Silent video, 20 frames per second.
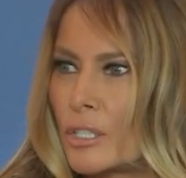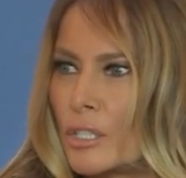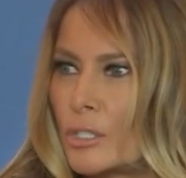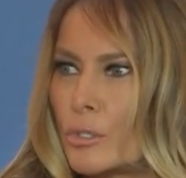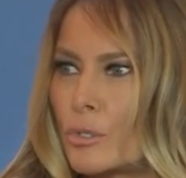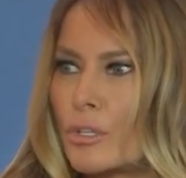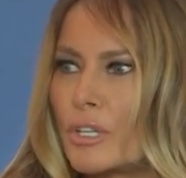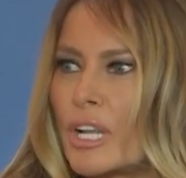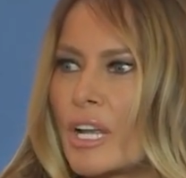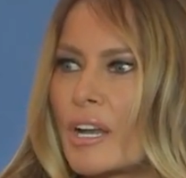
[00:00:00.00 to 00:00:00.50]

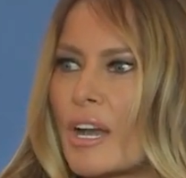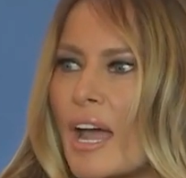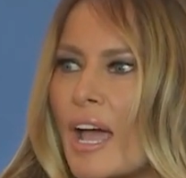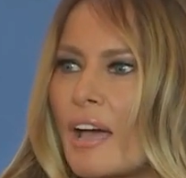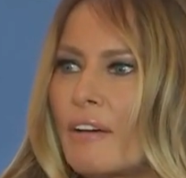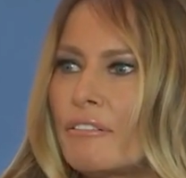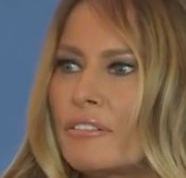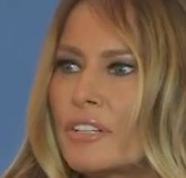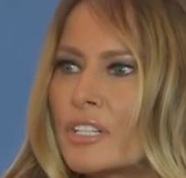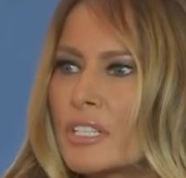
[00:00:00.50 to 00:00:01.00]
Through their
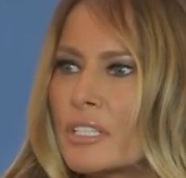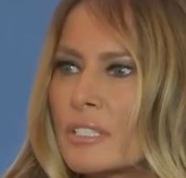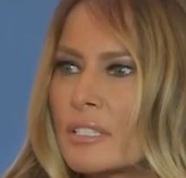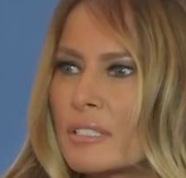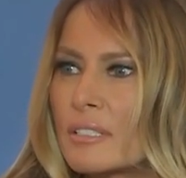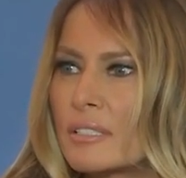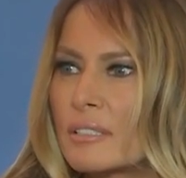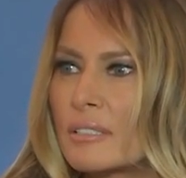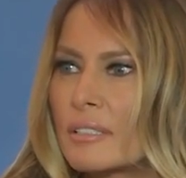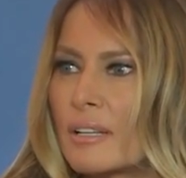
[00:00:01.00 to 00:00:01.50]

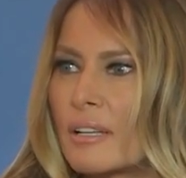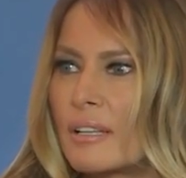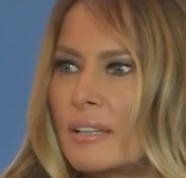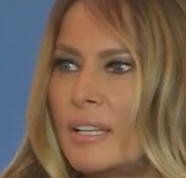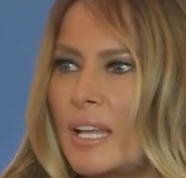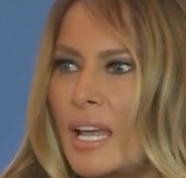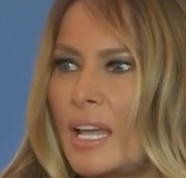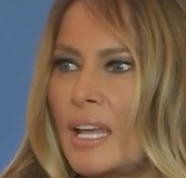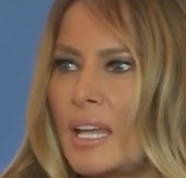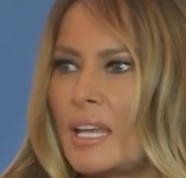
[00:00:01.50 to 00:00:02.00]
efforts,
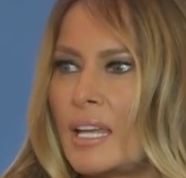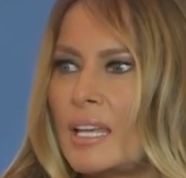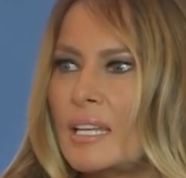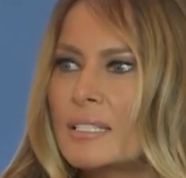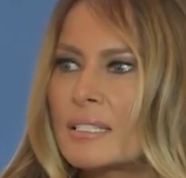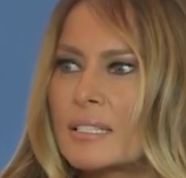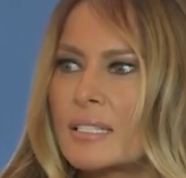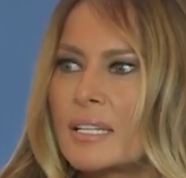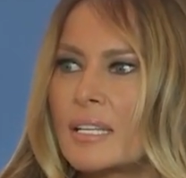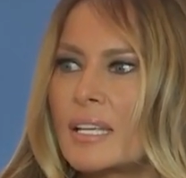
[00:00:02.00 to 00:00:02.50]
they
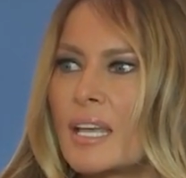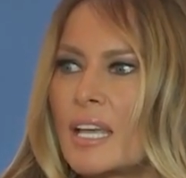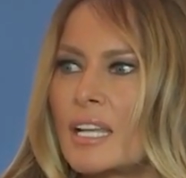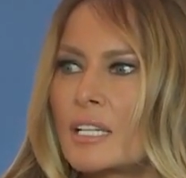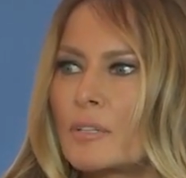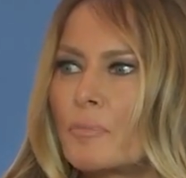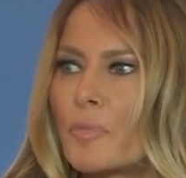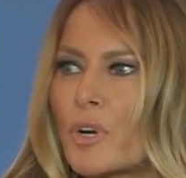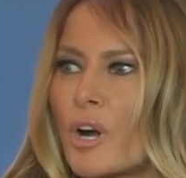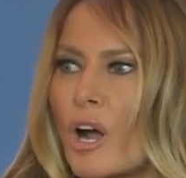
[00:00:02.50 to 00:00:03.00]

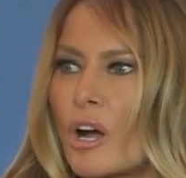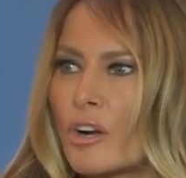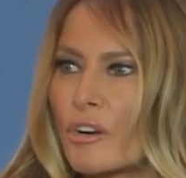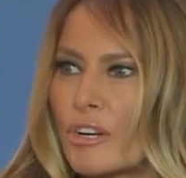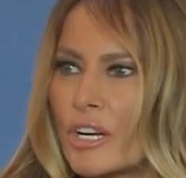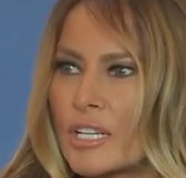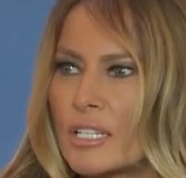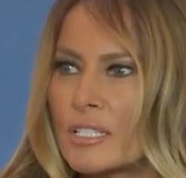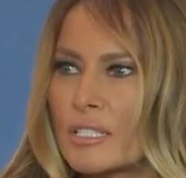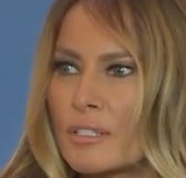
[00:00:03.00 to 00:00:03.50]
instigate
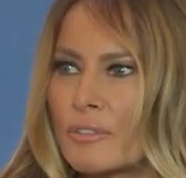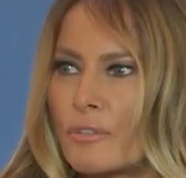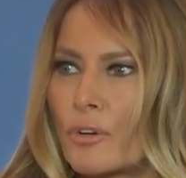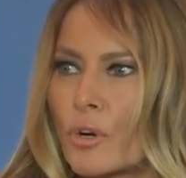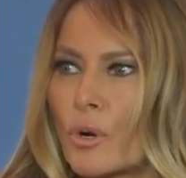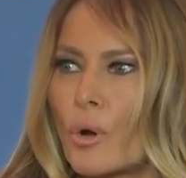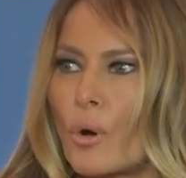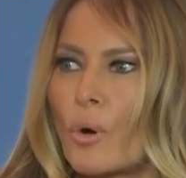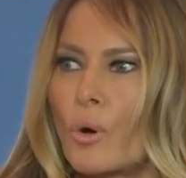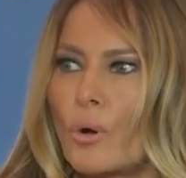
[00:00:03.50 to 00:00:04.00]
progress for
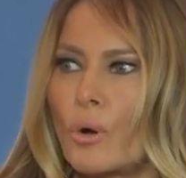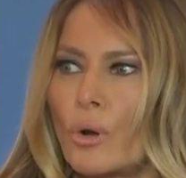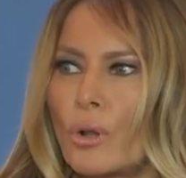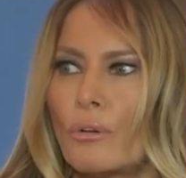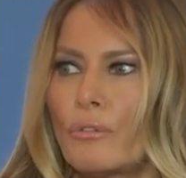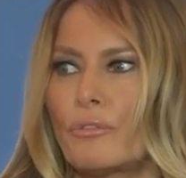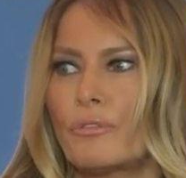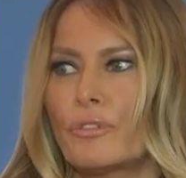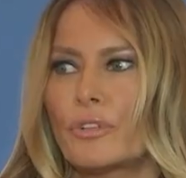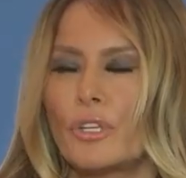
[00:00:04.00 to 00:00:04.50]
all
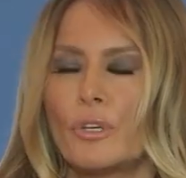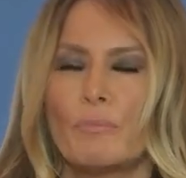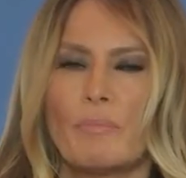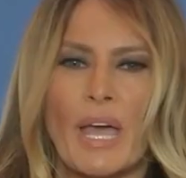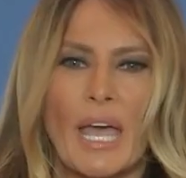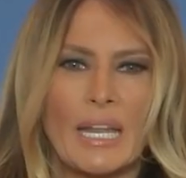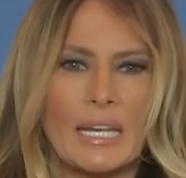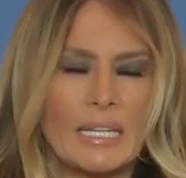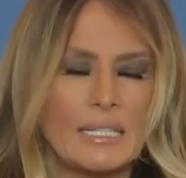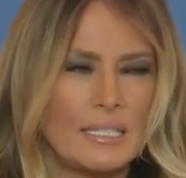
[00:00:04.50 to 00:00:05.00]
of
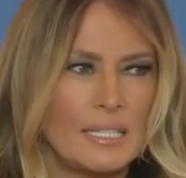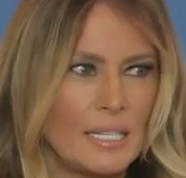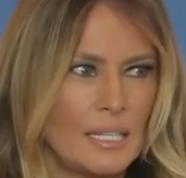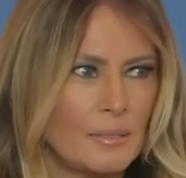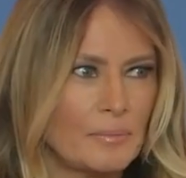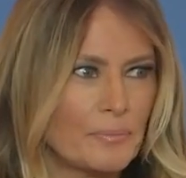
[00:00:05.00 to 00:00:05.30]
humanity.